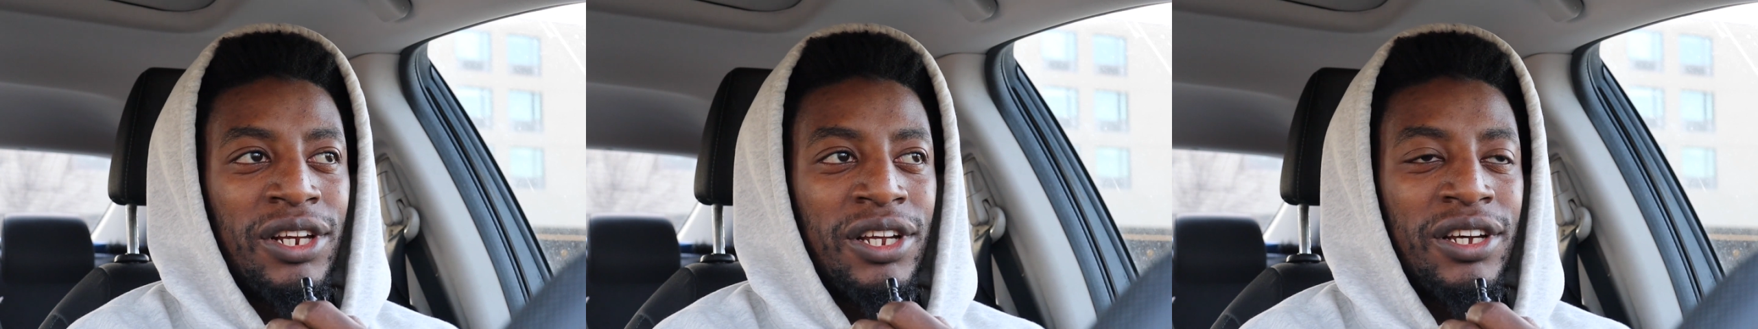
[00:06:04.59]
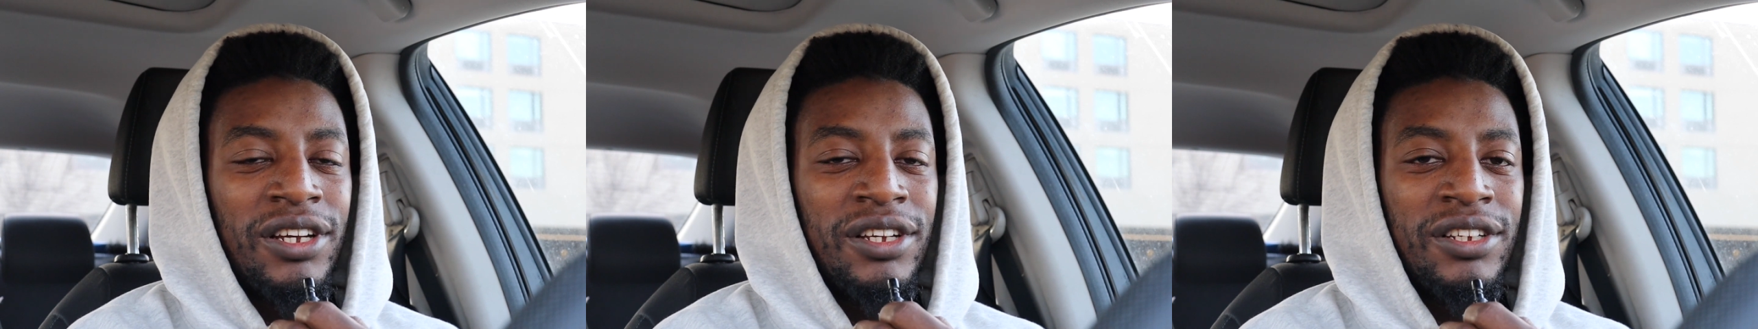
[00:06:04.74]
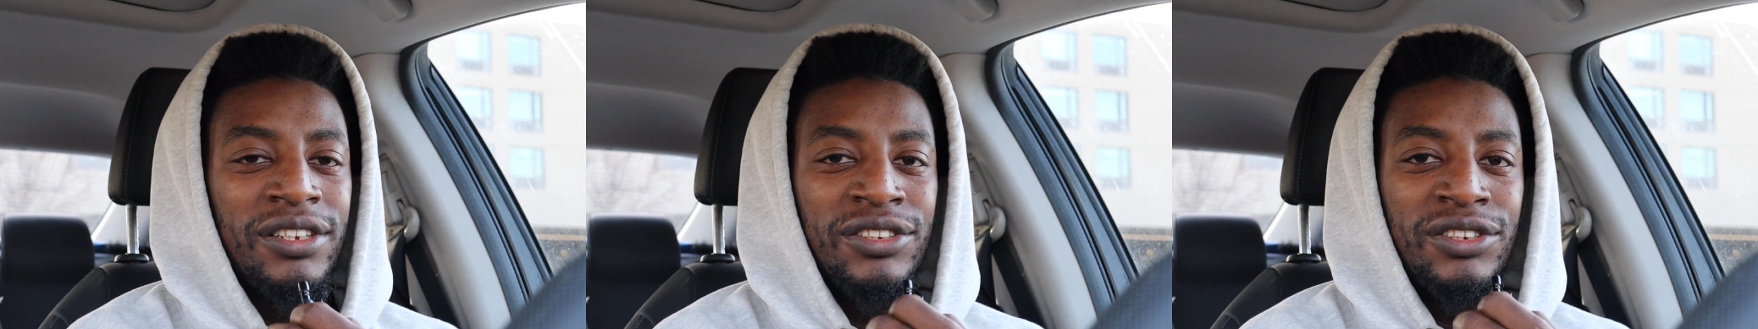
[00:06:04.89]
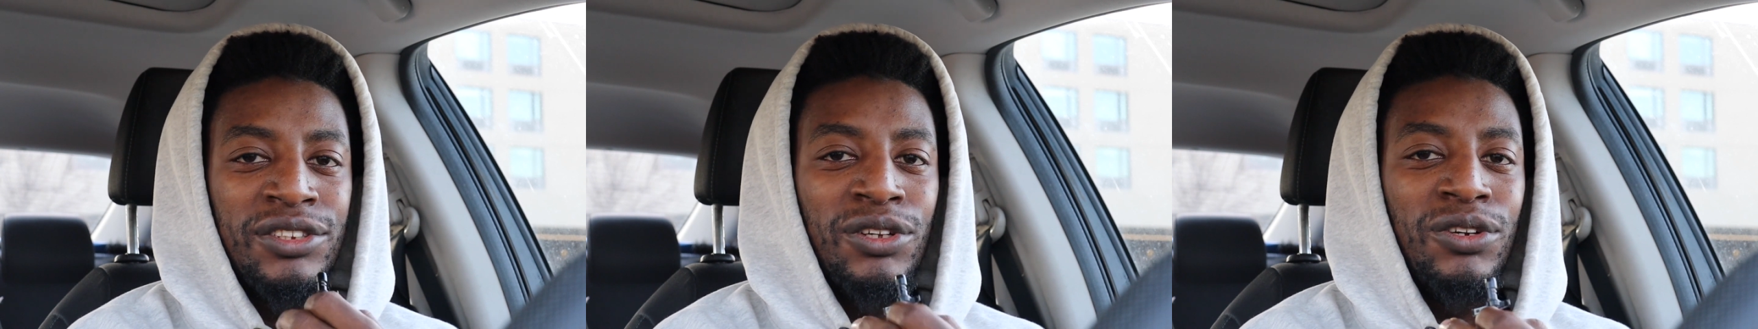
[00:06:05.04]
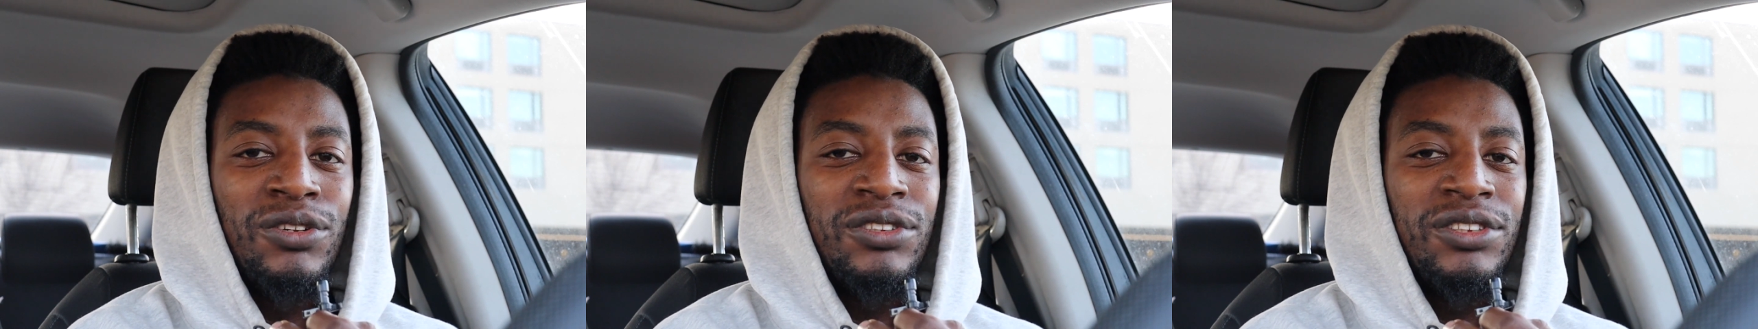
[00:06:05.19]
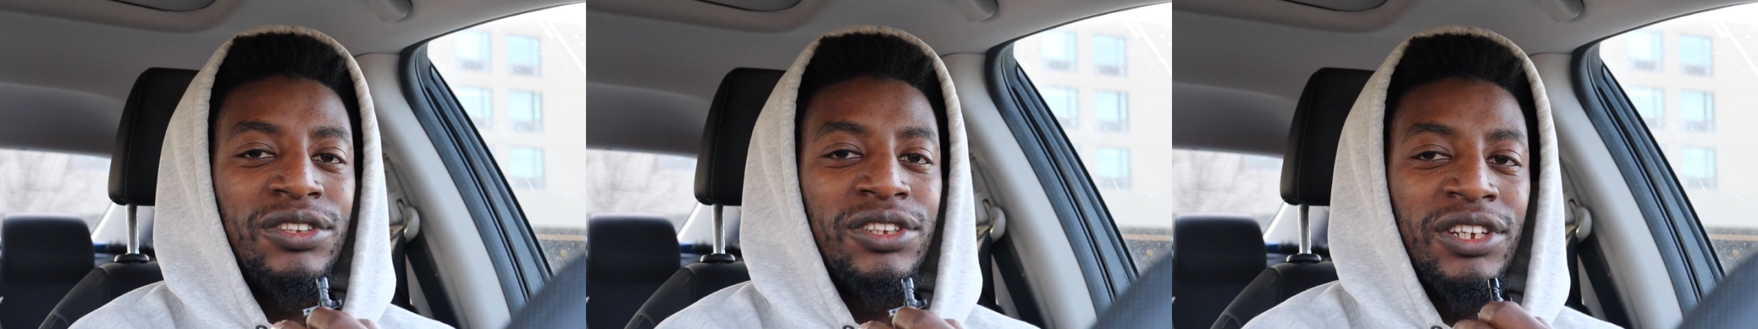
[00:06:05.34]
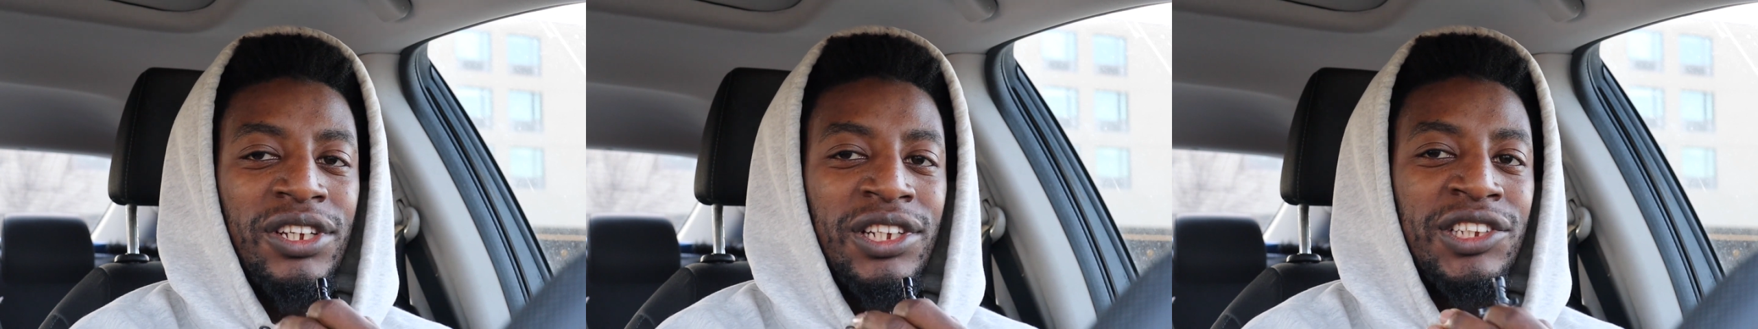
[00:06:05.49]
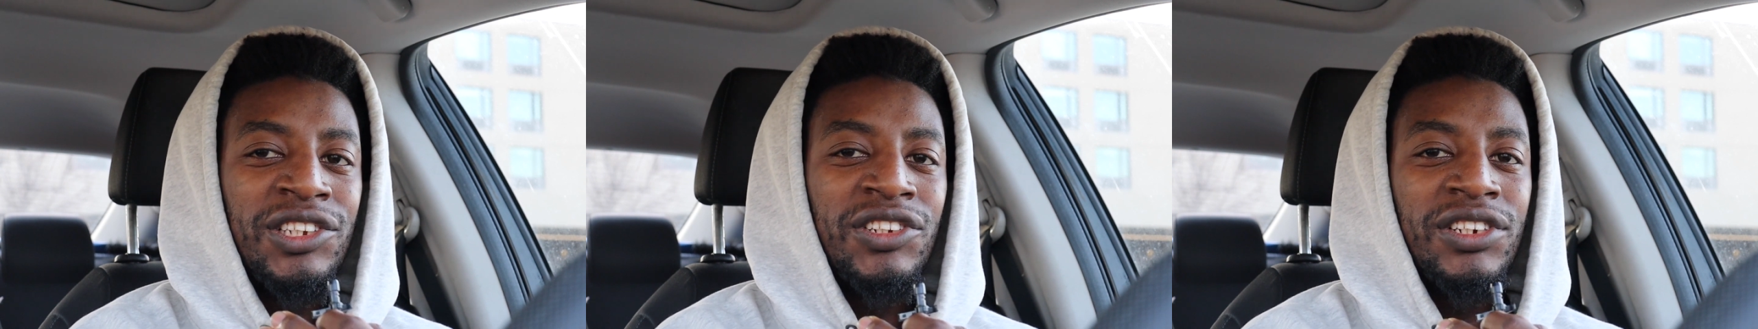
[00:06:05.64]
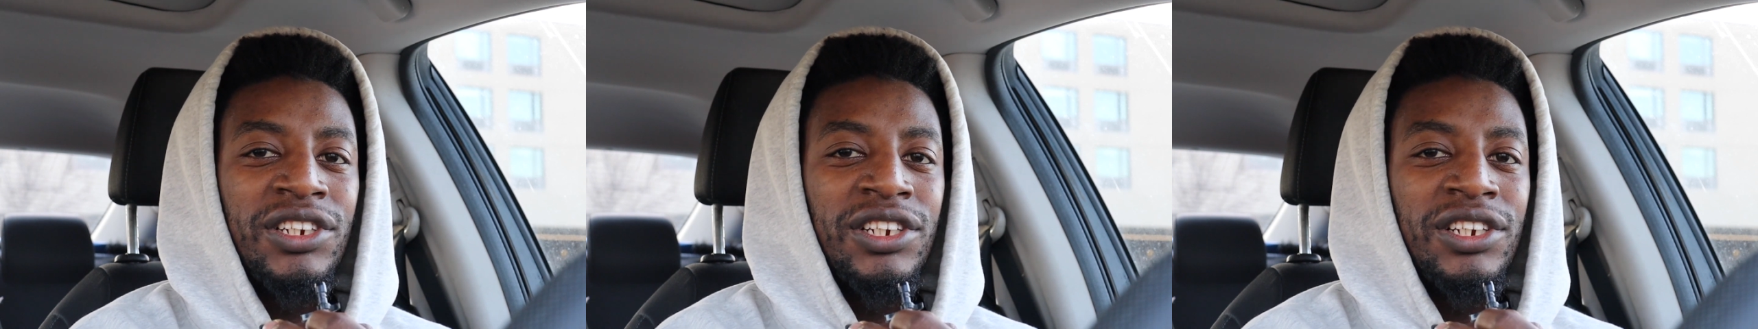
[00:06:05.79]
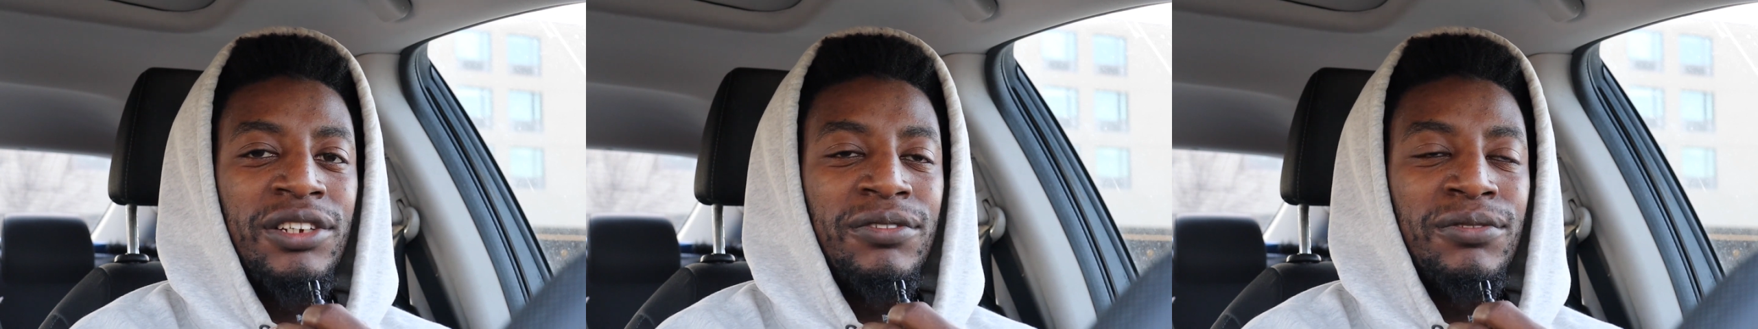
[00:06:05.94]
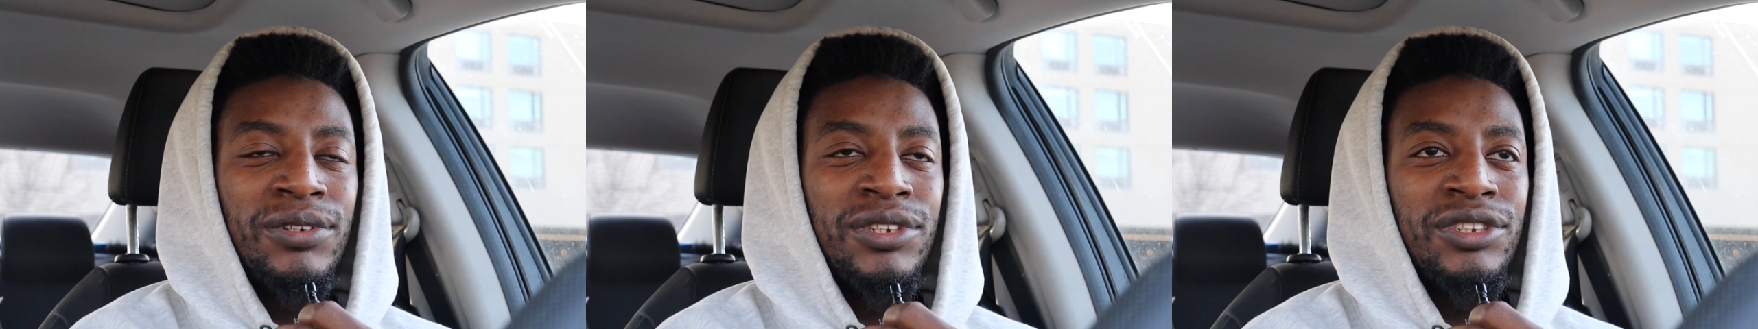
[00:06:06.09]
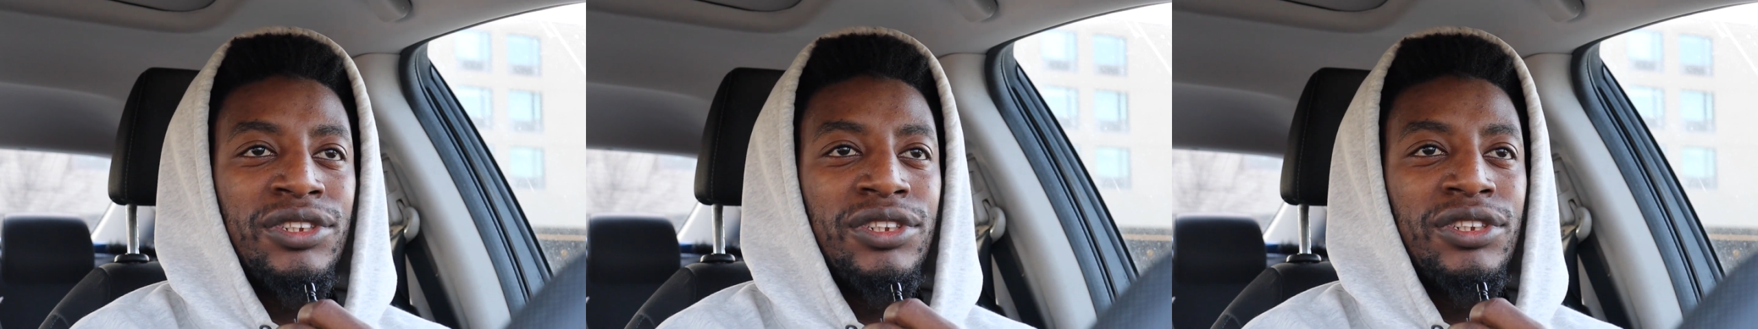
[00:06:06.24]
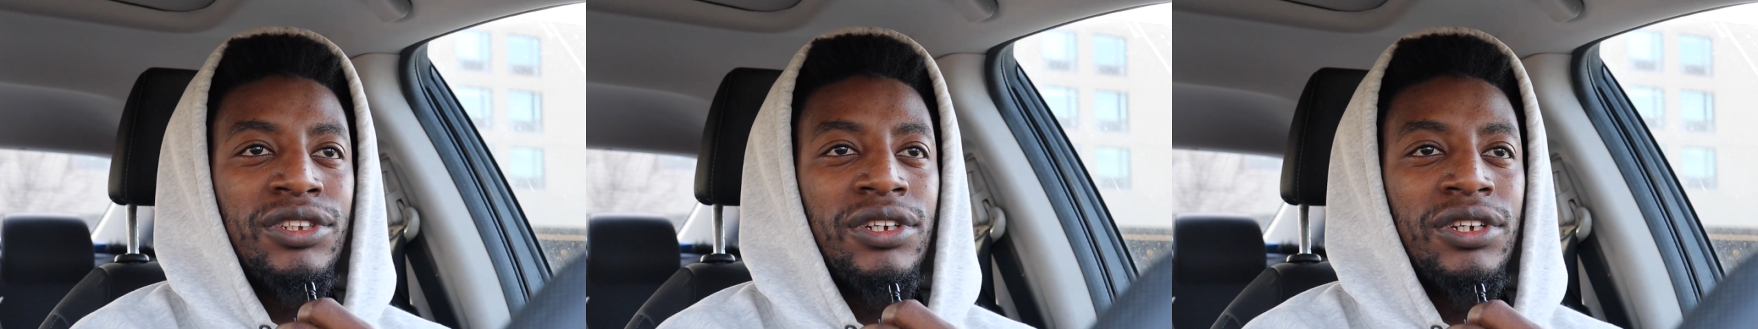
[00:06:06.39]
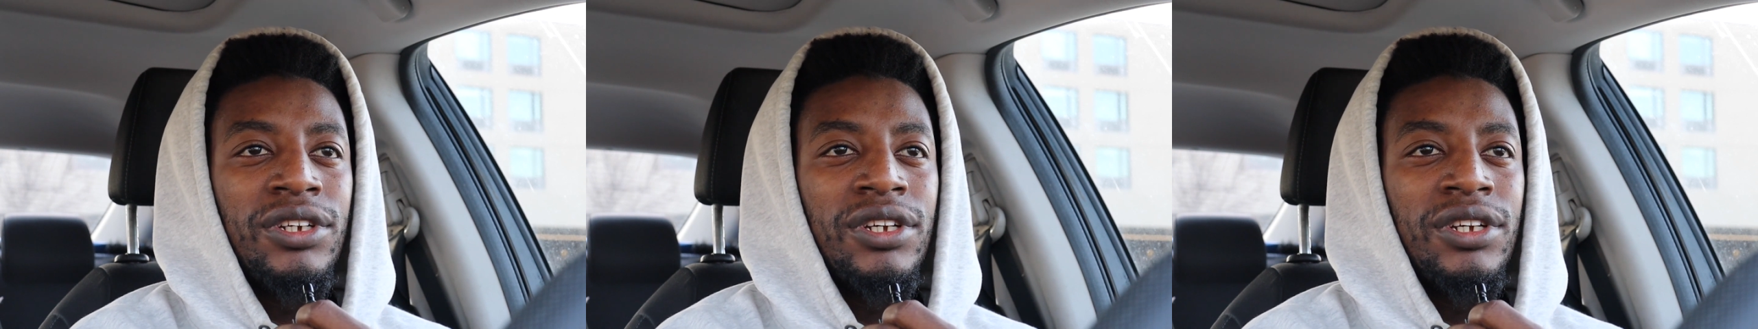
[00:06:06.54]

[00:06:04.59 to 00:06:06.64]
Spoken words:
I installed the internet, it was